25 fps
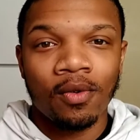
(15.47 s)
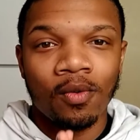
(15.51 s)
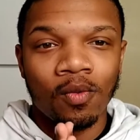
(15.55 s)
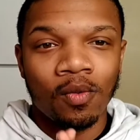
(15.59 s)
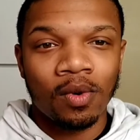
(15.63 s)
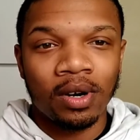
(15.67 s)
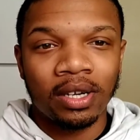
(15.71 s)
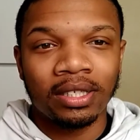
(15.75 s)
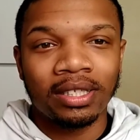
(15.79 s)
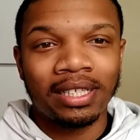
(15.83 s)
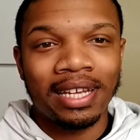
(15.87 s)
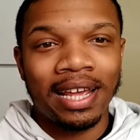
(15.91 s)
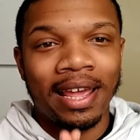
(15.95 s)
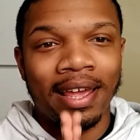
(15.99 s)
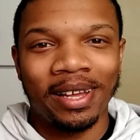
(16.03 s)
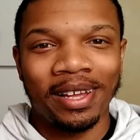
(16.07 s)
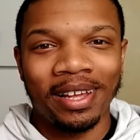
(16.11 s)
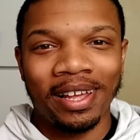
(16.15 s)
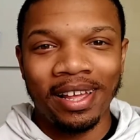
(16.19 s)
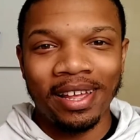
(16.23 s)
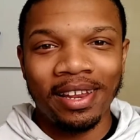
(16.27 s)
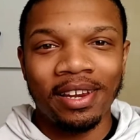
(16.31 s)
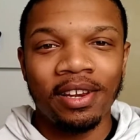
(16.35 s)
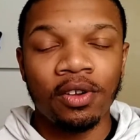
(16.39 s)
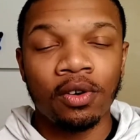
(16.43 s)
1 take.
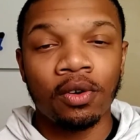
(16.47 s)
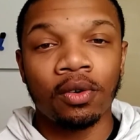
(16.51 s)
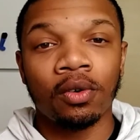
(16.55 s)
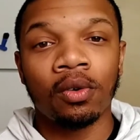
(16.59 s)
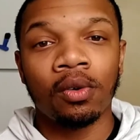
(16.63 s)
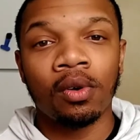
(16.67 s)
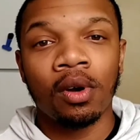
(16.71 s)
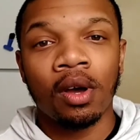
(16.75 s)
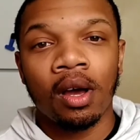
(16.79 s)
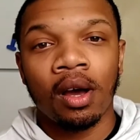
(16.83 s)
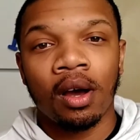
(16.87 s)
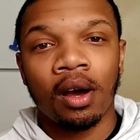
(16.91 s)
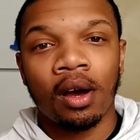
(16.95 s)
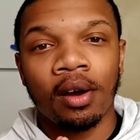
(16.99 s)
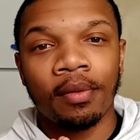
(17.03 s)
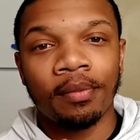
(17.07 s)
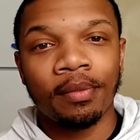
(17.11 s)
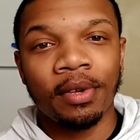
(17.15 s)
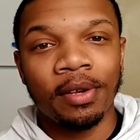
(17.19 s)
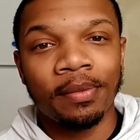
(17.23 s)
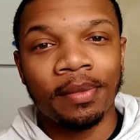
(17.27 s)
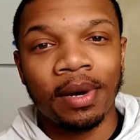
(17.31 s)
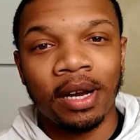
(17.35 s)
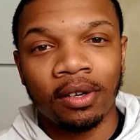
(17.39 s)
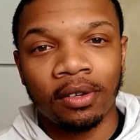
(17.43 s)
Anywho,
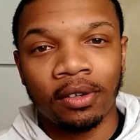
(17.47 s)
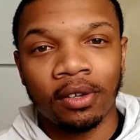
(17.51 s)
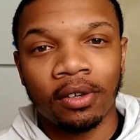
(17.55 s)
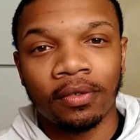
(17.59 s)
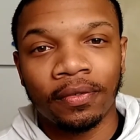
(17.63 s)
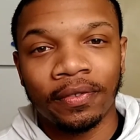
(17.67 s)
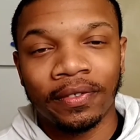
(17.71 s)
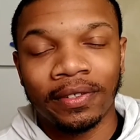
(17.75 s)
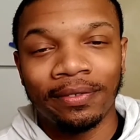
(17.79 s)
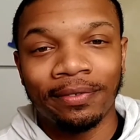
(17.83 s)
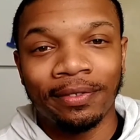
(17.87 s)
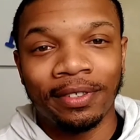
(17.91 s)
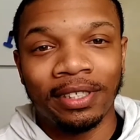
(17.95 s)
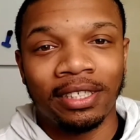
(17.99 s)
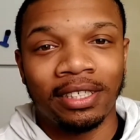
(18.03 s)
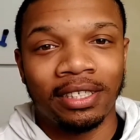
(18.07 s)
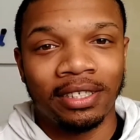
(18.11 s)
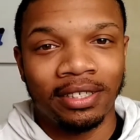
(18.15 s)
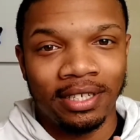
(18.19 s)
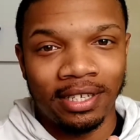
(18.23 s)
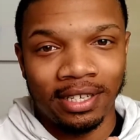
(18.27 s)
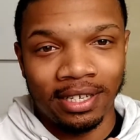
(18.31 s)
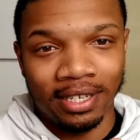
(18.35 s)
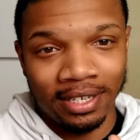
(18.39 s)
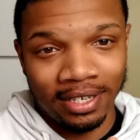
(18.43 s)
me and my girlfriend, we
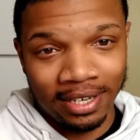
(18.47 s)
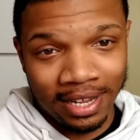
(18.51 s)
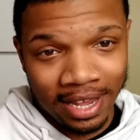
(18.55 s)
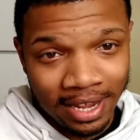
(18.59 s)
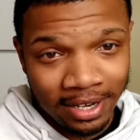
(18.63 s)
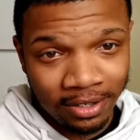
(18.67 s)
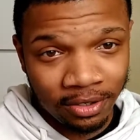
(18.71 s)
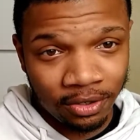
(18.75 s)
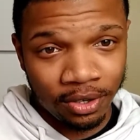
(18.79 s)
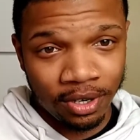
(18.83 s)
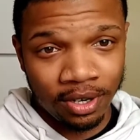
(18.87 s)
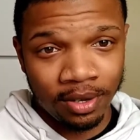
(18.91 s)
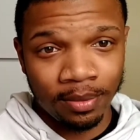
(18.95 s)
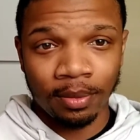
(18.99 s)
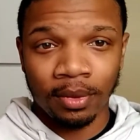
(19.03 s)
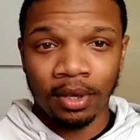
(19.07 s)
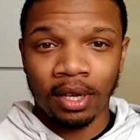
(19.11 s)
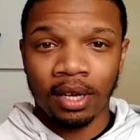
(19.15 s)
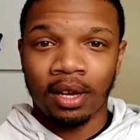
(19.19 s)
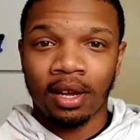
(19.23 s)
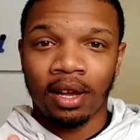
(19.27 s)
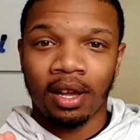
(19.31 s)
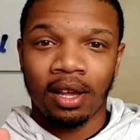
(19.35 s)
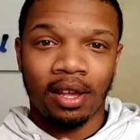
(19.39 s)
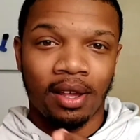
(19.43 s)
just did a day trip
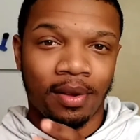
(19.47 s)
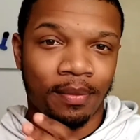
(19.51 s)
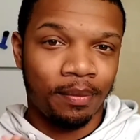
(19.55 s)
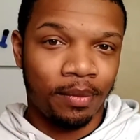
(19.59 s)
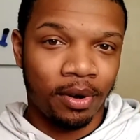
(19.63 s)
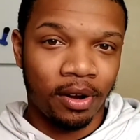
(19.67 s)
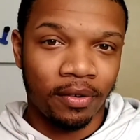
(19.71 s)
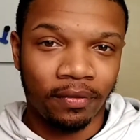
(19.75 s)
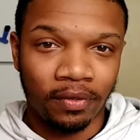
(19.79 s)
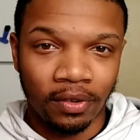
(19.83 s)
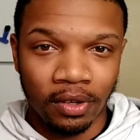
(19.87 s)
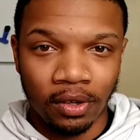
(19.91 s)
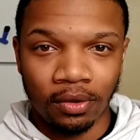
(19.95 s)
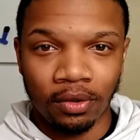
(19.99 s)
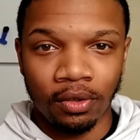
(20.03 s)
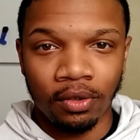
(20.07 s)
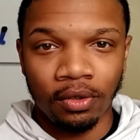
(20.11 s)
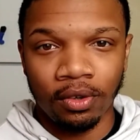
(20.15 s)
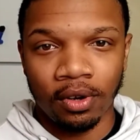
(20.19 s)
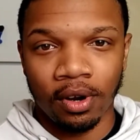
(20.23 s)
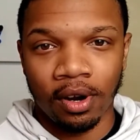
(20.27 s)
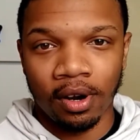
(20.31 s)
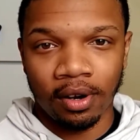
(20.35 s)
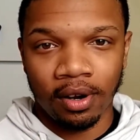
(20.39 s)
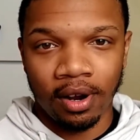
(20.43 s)
in Buffalo,
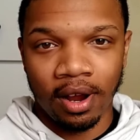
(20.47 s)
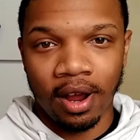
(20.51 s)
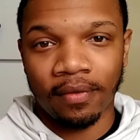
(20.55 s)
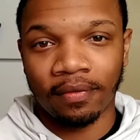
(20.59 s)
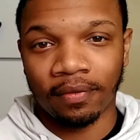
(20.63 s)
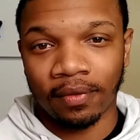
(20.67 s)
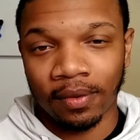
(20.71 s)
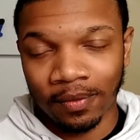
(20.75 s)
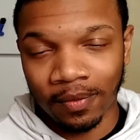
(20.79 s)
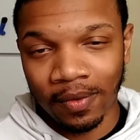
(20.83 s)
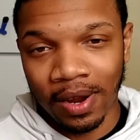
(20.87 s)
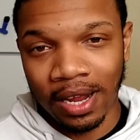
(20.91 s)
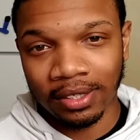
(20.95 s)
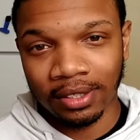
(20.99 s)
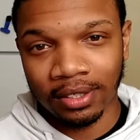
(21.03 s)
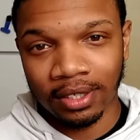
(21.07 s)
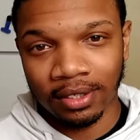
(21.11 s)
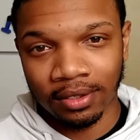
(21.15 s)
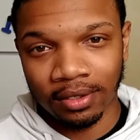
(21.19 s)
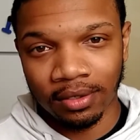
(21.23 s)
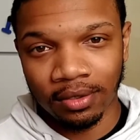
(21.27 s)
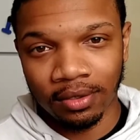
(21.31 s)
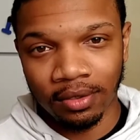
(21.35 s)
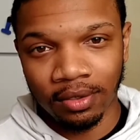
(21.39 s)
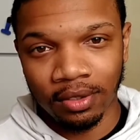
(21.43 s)
New York. I'm from
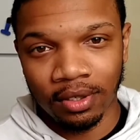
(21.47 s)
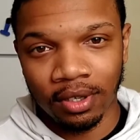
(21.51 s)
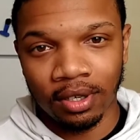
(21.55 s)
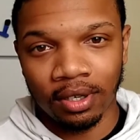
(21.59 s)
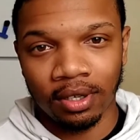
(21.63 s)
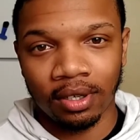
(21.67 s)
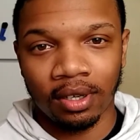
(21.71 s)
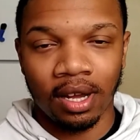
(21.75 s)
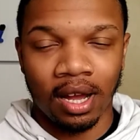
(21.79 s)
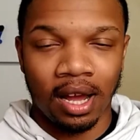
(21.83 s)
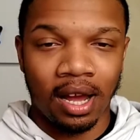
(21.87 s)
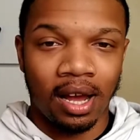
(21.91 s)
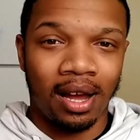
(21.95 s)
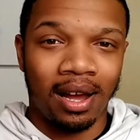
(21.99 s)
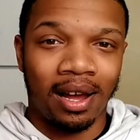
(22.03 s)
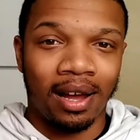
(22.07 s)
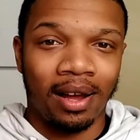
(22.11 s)
Rochester, New York.